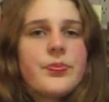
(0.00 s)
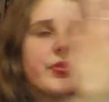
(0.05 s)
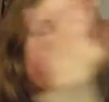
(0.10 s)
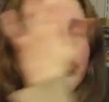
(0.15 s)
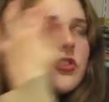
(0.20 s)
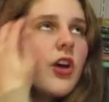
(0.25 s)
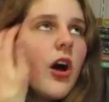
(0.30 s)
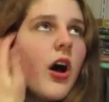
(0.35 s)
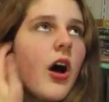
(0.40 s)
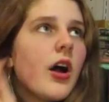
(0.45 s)

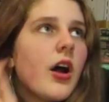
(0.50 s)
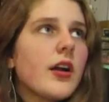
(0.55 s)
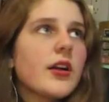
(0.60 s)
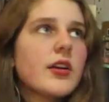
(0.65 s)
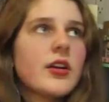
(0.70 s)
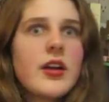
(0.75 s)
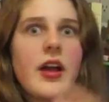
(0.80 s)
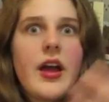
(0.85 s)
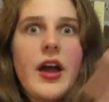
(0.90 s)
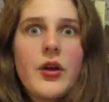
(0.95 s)

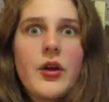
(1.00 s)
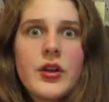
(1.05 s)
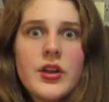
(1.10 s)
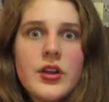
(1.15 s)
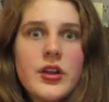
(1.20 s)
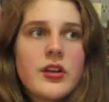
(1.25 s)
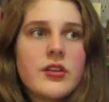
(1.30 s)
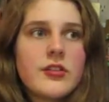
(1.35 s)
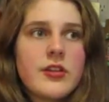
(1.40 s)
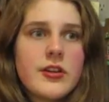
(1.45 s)
talk? How are you
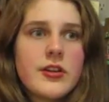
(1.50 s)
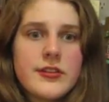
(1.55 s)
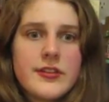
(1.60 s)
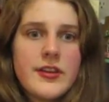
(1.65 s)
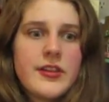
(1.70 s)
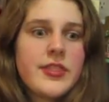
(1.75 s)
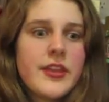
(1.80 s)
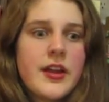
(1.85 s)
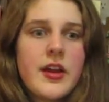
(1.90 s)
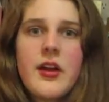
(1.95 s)
gonna
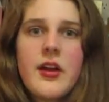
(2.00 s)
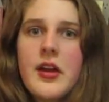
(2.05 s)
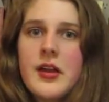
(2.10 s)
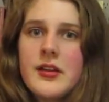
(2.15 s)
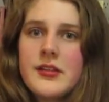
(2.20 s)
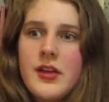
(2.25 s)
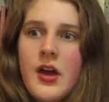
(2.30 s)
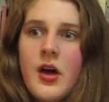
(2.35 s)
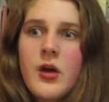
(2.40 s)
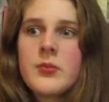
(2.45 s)
sit there
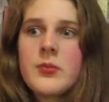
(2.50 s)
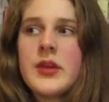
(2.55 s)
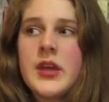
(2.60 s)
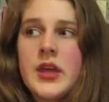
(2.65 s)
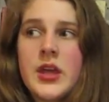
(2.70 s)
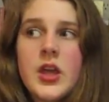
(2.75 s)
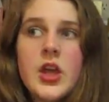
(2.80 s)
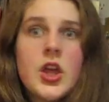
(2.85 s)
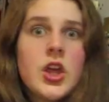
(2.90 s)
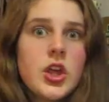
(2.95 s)
and tell
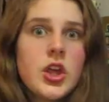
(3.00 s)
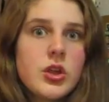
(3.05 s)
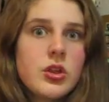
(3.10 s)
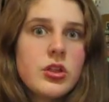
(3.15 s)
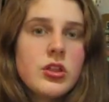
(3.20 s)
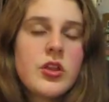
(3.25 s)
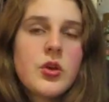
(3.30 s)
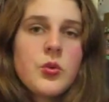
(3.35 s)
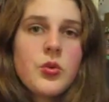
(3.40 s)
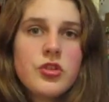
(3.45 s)
me you
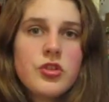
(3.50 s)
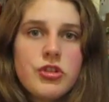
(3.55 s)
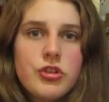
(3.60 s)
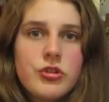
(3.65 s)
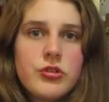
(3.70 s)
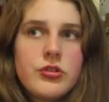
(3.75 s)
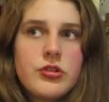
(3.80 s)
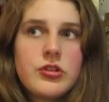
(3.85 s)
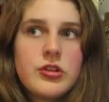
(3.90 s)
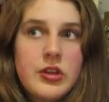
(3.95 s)
think what
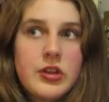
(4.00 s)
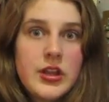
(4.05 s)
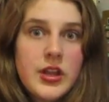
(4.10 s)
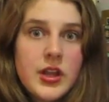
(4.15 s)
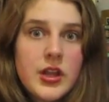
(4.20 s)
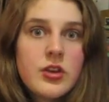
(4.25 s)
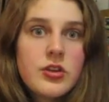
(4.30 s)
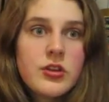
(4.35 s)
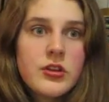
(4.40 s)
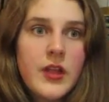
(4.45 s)
you
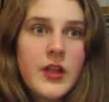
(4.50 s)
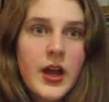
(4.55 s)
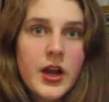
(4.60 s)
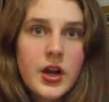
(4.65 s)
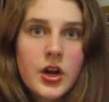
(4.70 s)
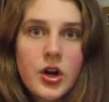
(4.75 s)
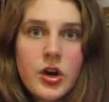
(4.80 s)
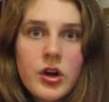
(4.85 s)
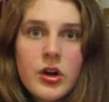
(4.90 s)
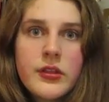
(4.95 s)
did to that
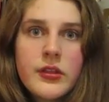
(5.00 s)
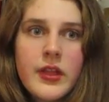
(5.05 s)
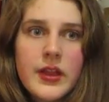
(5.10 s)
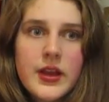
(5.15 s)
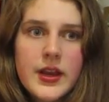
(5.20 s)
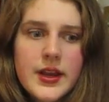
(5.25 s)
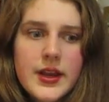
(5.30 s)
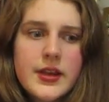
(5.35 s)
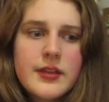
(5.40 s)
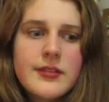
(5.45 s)
girl,
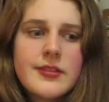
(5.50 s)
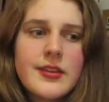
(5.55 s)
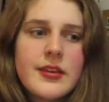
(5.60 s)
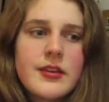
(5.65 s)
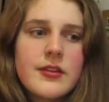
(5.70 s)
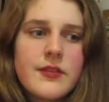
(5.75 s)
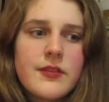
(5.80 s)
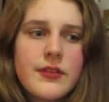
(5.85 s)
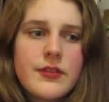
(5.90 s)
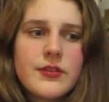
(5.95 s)
that
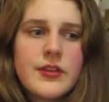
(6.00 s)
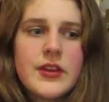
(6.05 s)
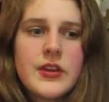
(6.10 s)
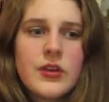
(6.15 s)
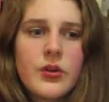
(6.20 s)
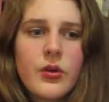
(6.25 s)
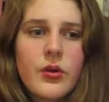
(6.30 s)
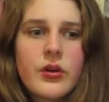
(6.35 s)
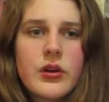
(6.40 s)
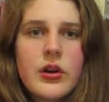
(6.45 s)
innocent
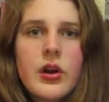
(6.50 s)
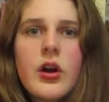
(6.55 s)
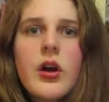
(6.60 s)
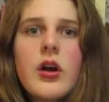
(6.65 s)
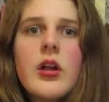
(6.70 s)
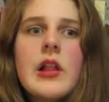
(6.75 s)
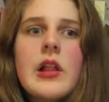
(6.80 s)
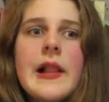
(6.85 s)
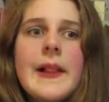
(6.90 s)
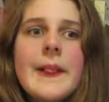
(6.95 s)
15-year-old
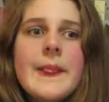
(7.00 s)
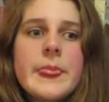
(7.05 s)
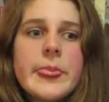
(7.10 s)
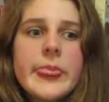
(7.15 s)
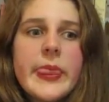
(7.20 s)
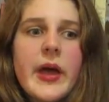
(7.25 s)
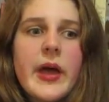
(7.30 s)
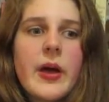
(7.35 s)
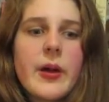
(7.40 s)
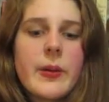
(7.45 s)
girl?
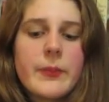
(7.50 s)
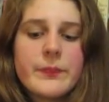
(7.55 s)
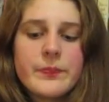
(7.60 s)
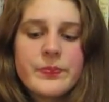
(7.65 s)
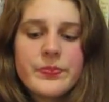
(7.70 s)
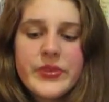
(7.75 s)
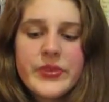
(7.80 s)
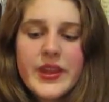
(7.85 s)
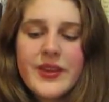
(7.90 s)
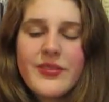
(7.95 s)

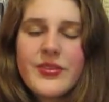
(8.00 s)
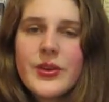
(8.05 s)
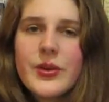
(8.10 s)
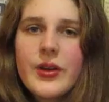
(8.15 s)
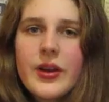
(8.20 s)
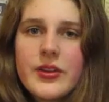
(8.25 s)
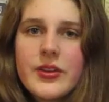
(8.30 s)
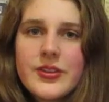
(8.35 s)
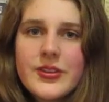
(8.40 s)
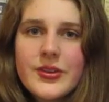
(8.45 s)
If you
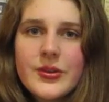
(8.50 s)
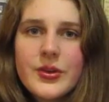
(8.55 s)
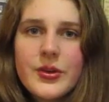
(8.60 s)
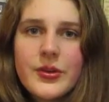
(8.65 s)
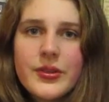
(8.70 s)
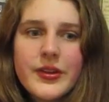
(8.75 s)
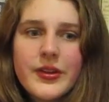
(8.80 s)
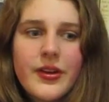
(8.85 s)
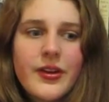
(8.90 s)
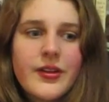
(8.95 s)
guys don't know
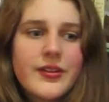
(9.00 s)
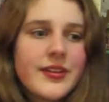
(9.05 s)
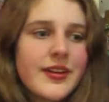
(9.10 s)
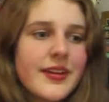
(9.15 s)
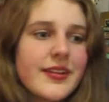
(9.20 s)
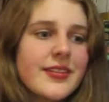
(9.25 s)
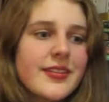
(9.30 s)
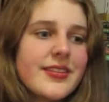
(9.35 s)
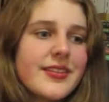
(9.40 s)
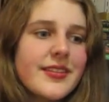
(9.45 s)
the
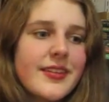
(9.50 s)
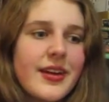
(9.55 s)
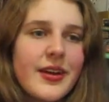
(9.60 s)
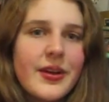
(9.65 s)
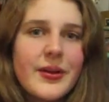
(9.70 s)
context,